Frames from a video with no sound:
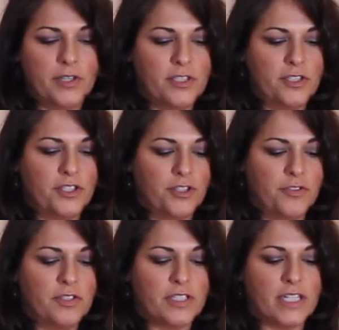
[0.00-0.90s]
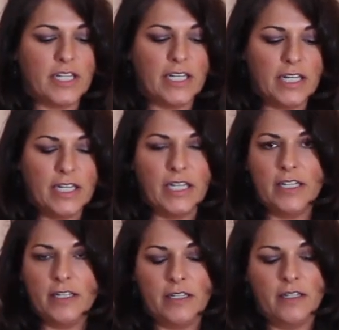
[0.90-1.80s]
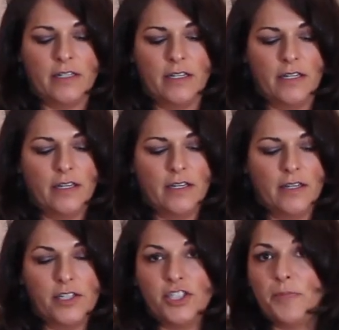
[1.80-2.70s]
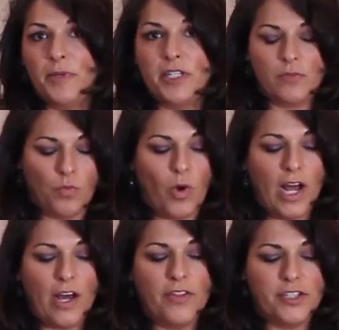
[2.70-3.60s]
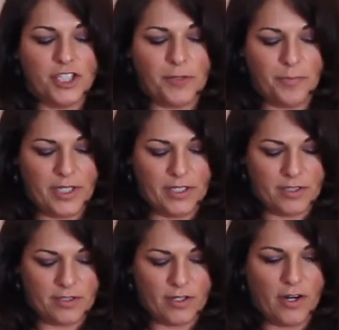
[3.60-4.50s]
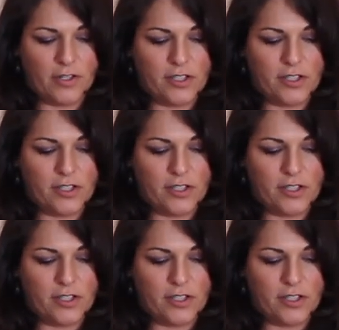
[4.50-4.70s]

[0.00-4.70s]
this juice in the chickpeas while the chickpeas are